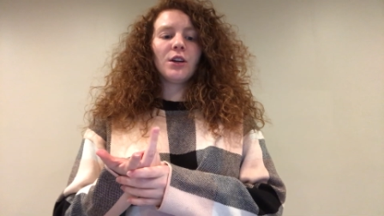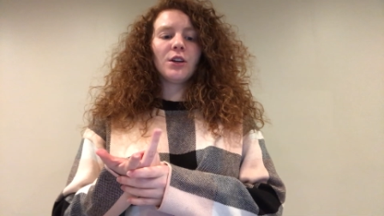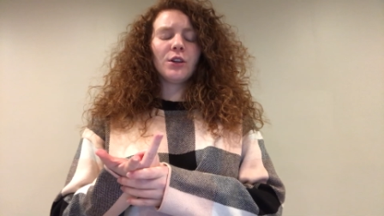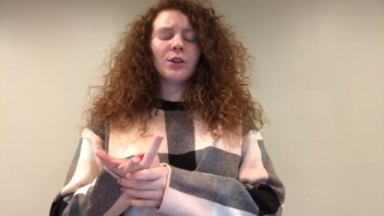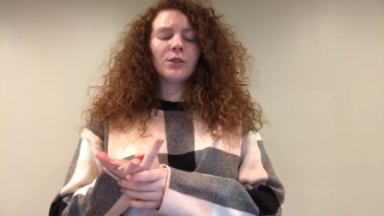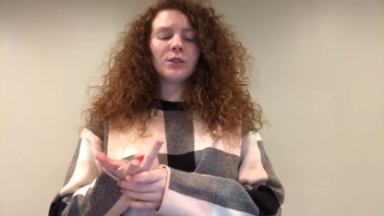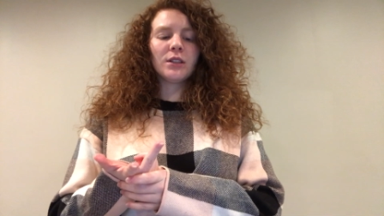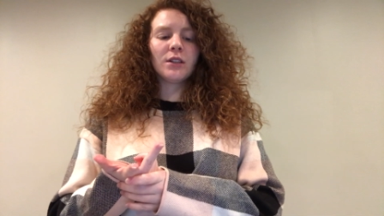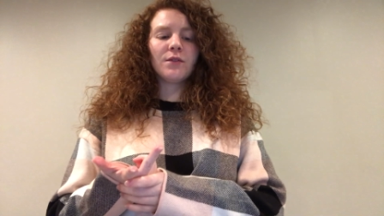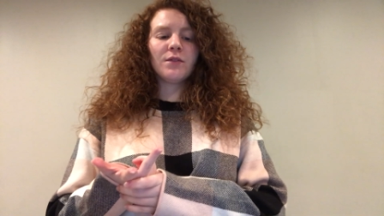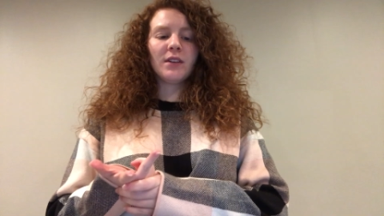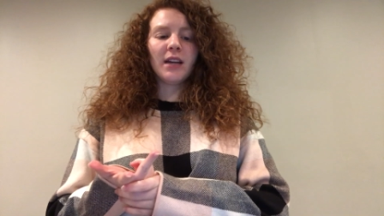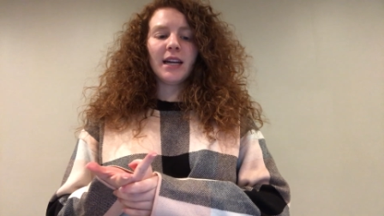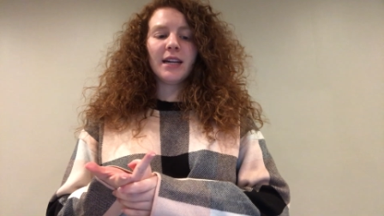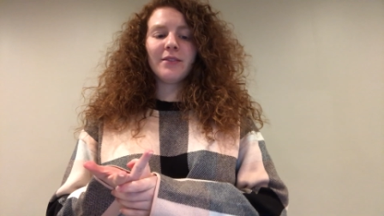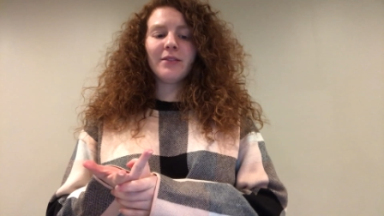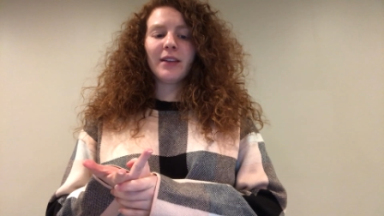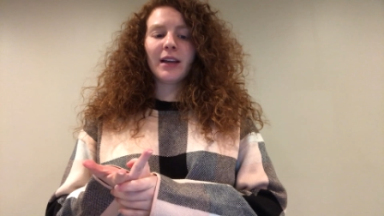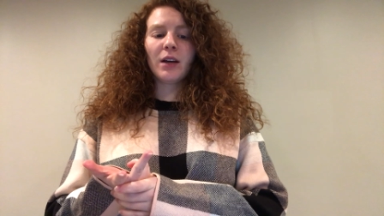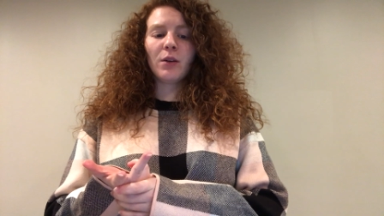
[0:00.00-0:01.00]
use of
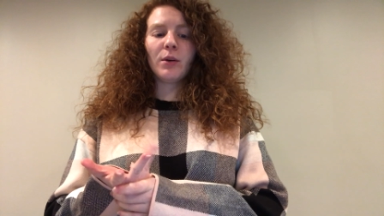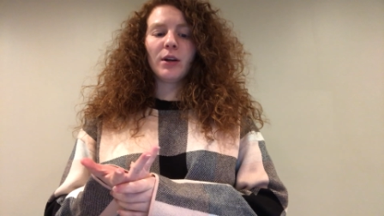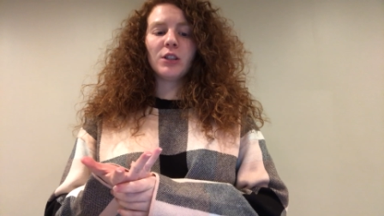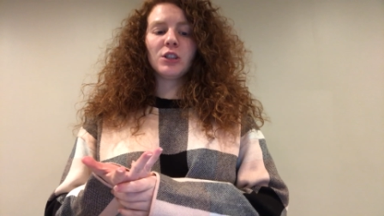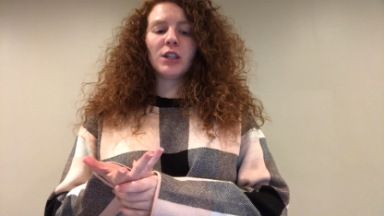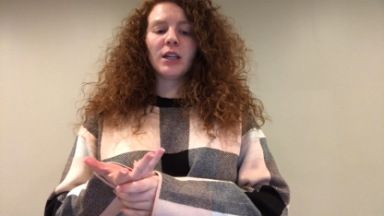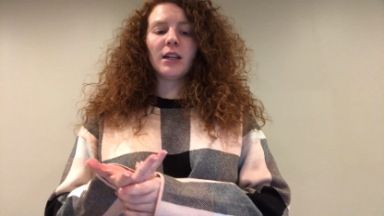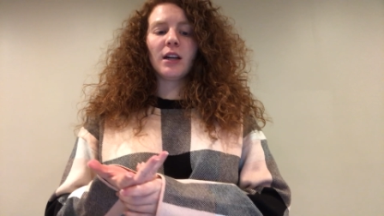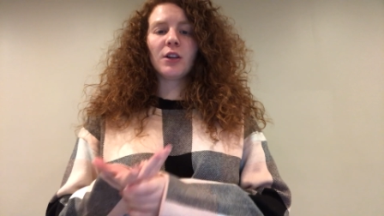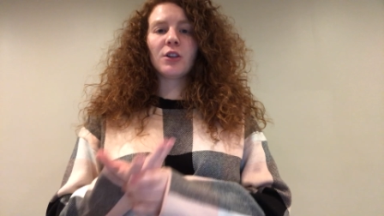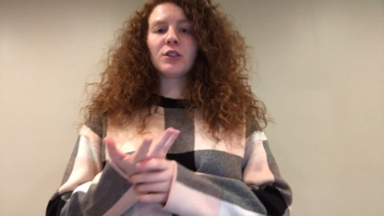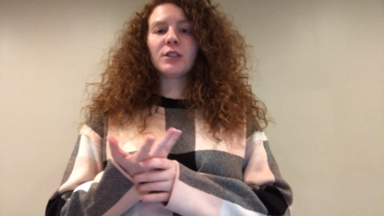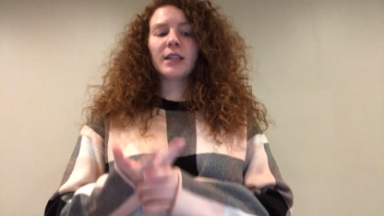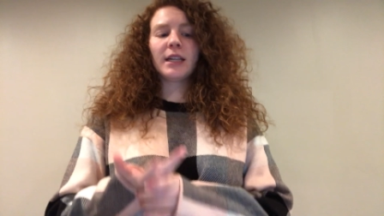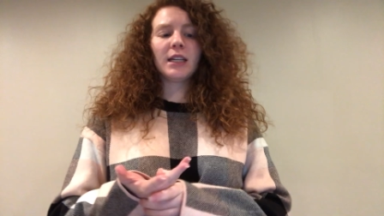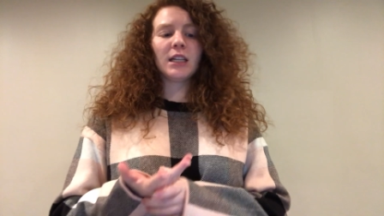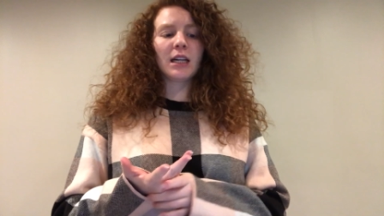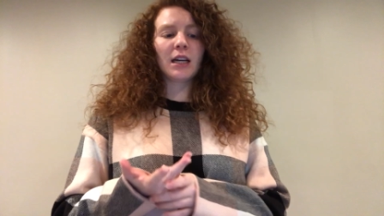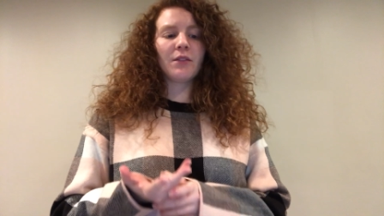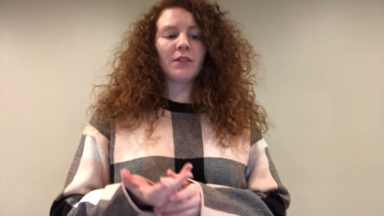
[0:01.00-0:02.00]
native language, and
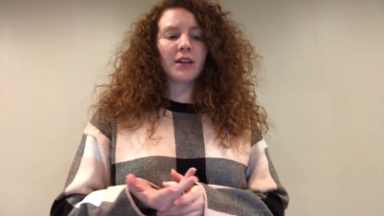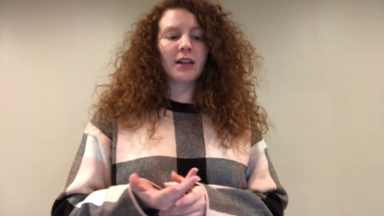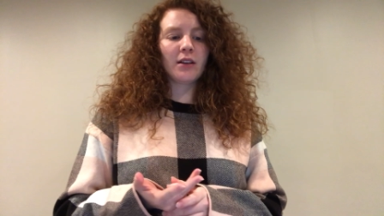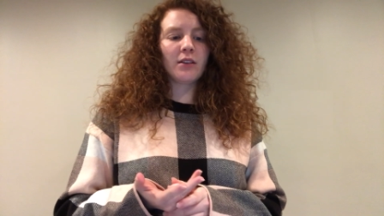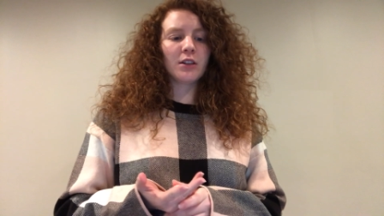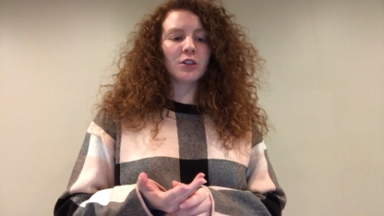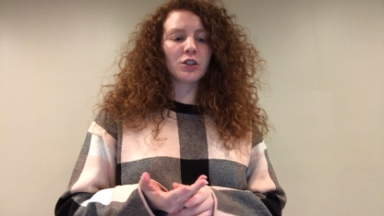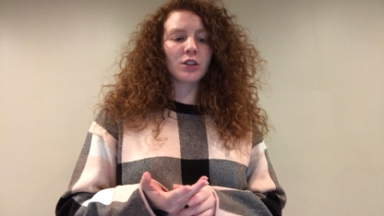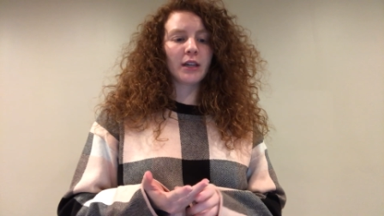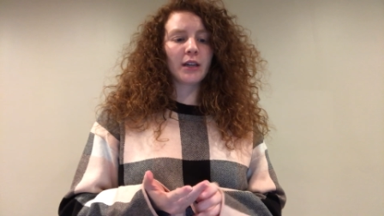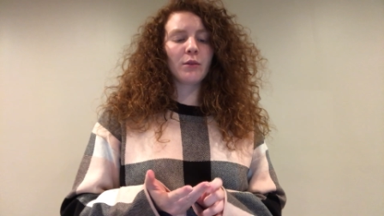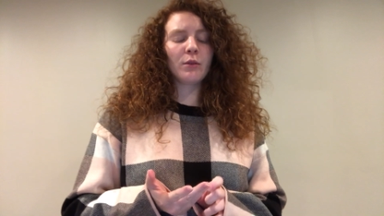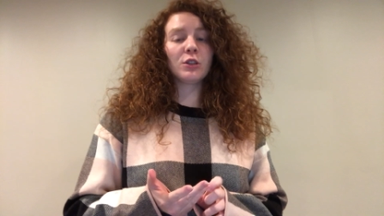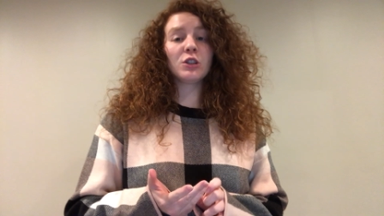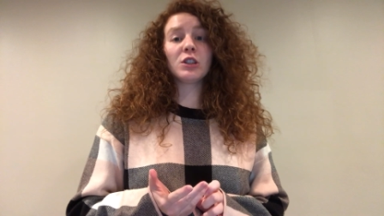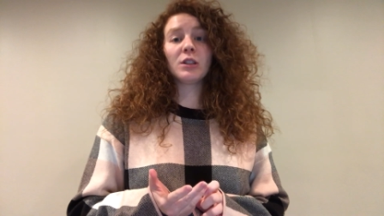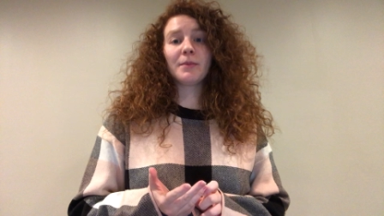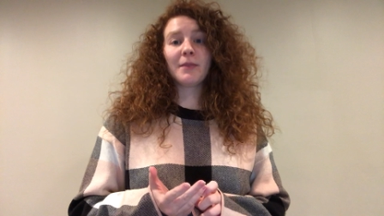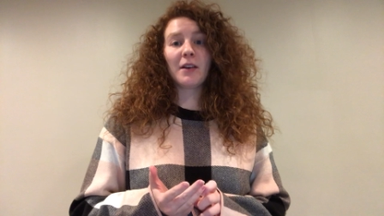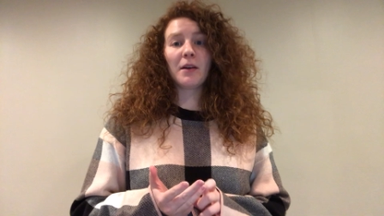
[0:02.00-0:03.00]
understanding of English
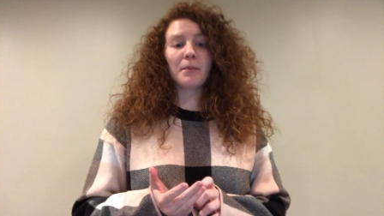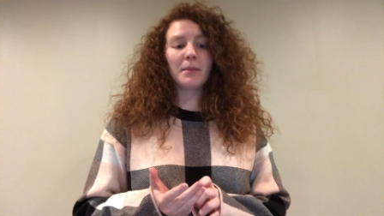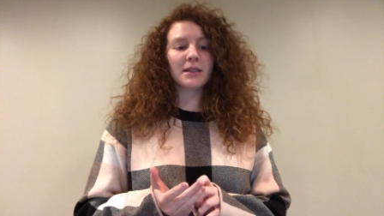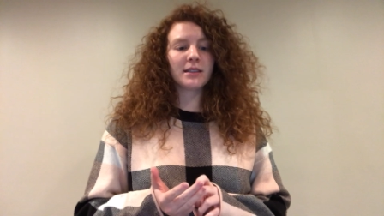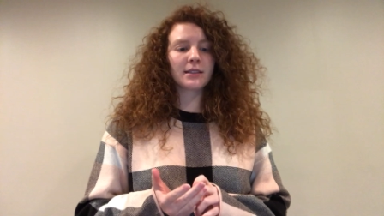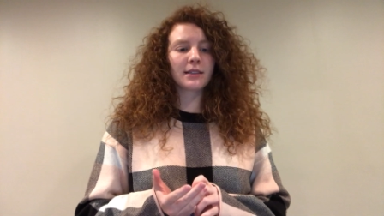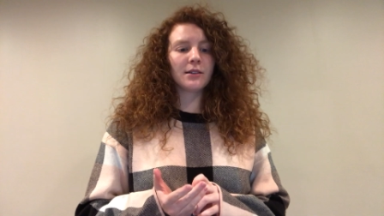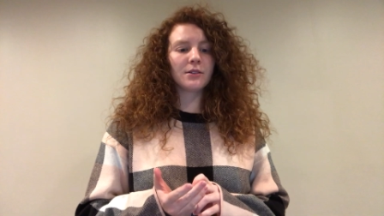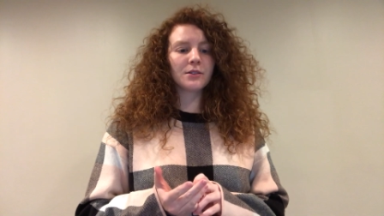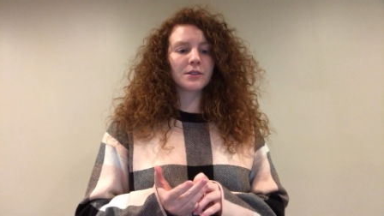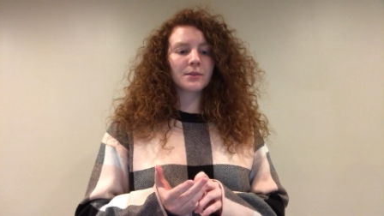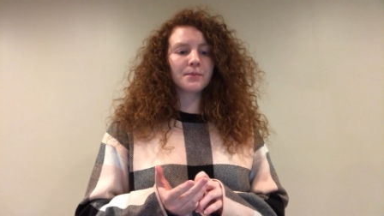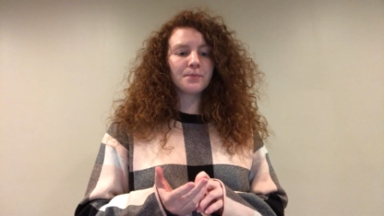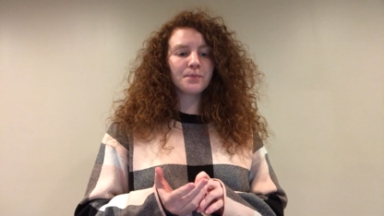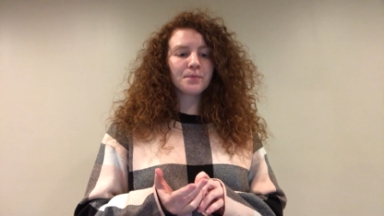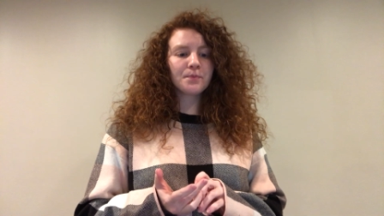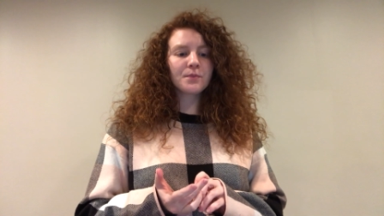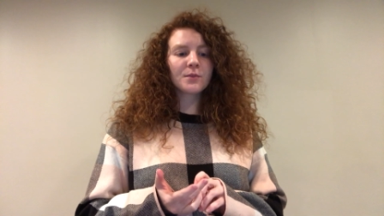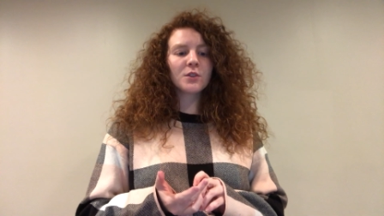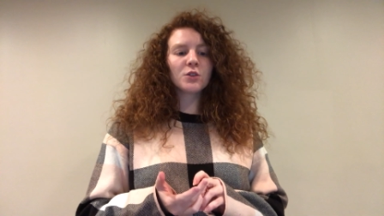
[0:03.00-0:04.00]
language development skills.
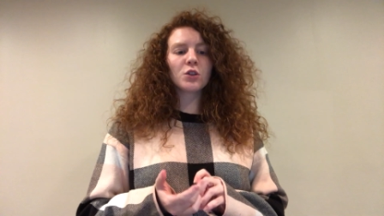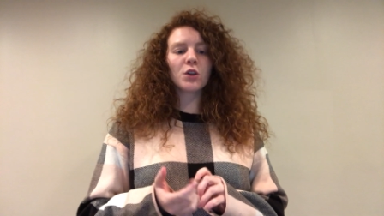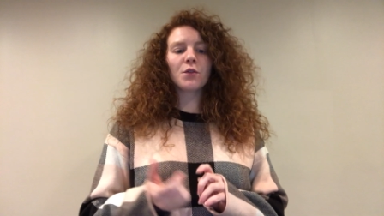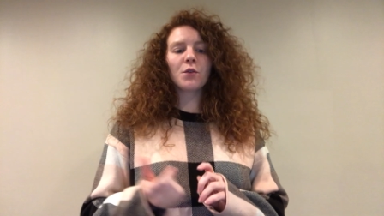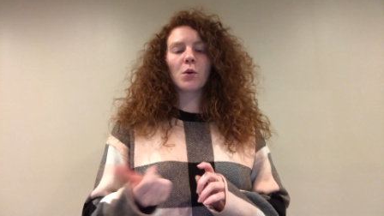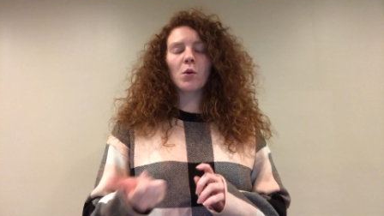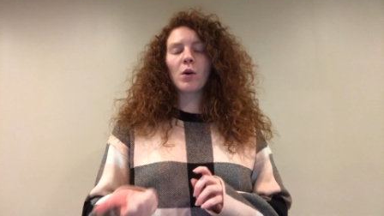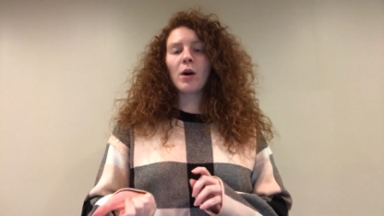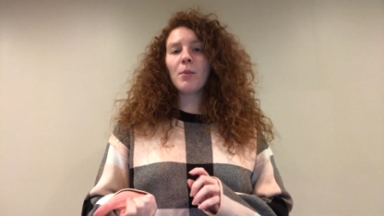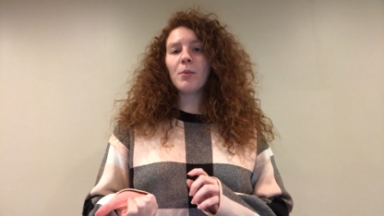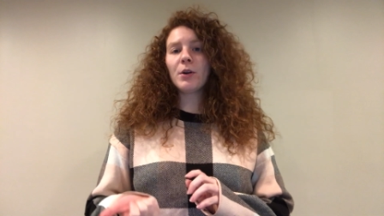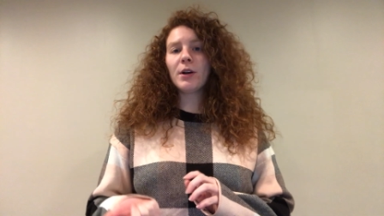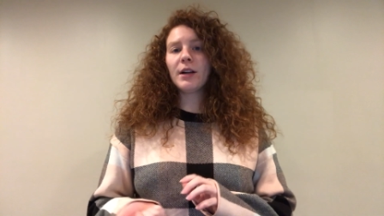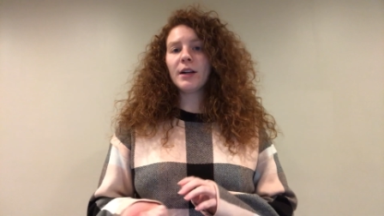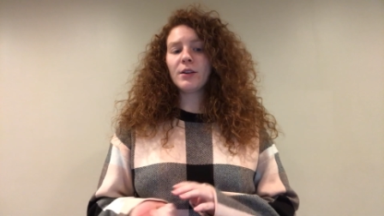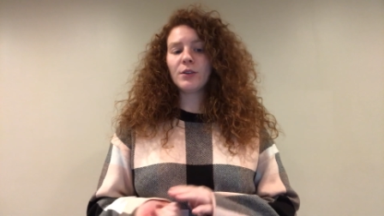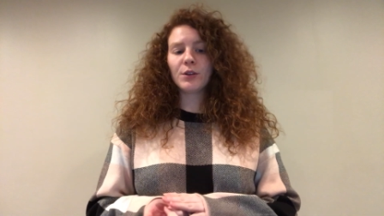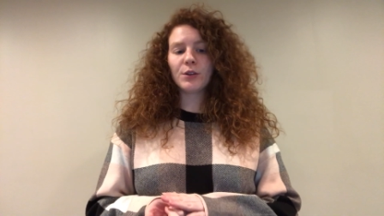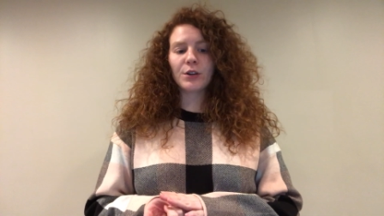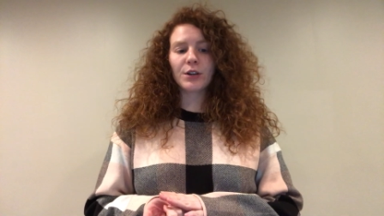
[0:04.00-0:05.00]
So for
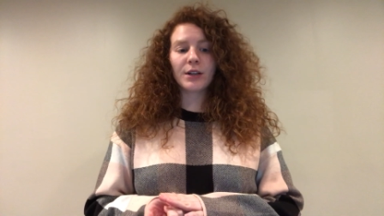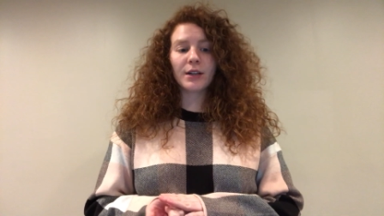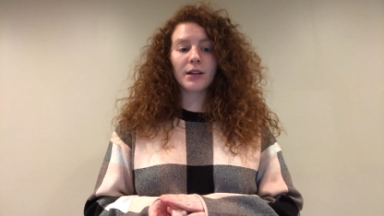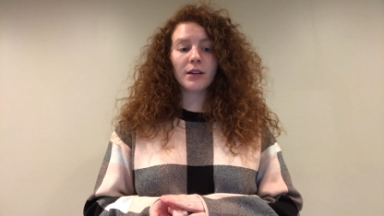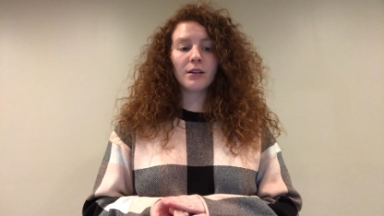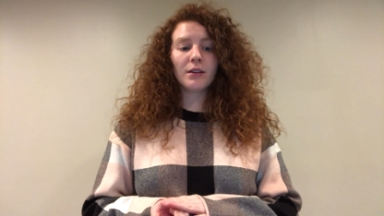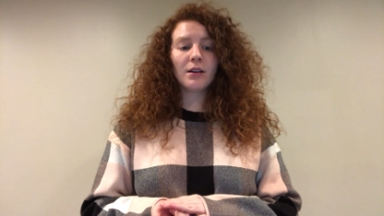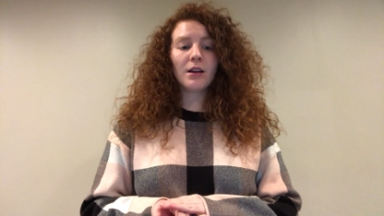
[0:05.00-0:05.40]
cooperating learning,